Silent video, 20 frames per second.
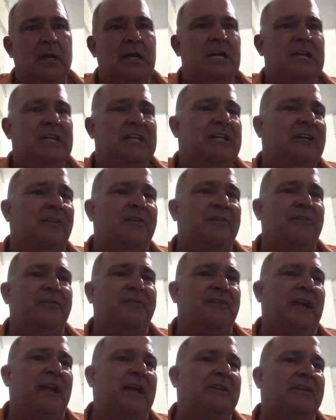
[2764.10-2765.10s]
You know,
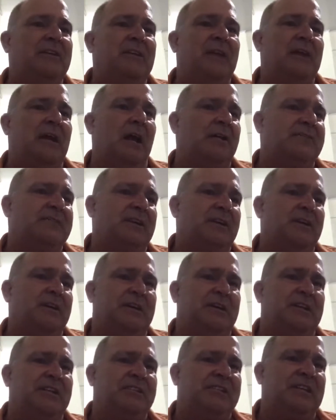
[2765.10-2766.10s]
hey, I'll tell you,
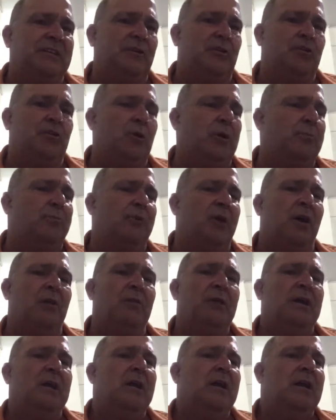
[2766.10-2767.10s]
Casino Coin
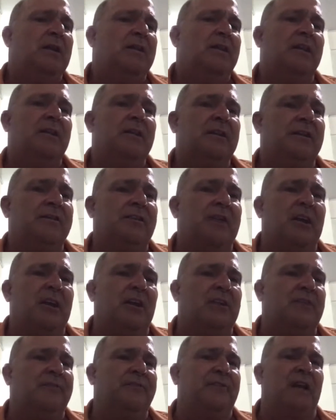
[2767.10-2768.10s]
Bro, the thing
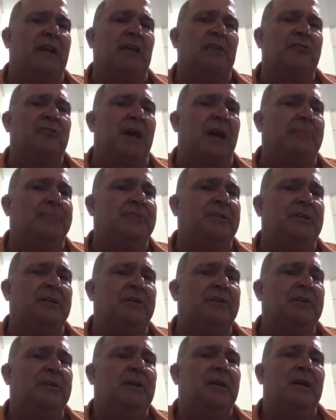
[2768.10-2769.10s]
on the flare drop,
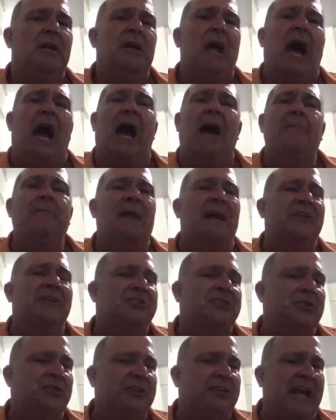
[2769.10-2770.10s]
dude, I'm not
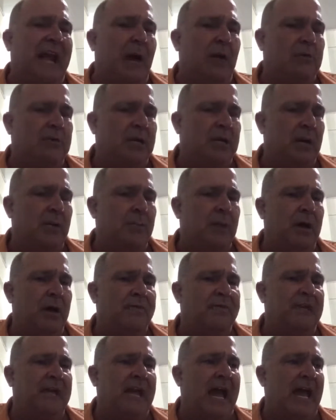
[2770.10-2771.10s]
sure the outcome
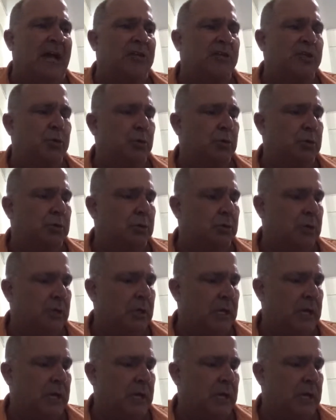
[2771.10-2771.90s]
of the actual